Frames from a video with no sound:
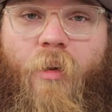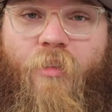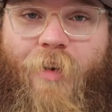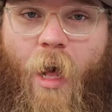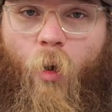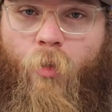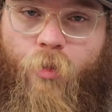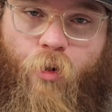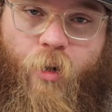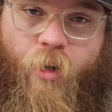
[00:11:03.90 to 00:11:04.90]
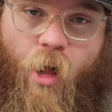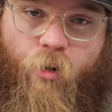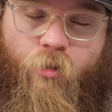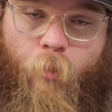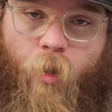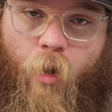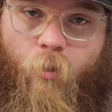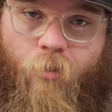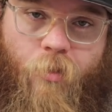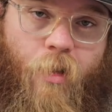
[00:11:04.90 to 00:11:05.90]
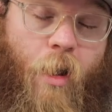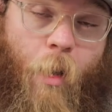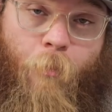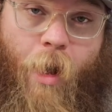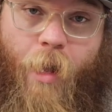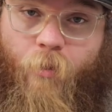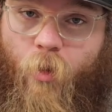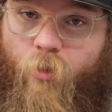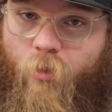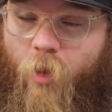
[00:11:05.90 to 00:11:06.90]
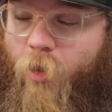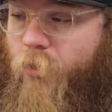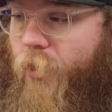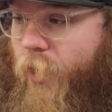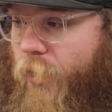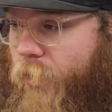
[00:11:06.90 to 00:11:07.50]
that is now $30 or below, I'm buying those all day.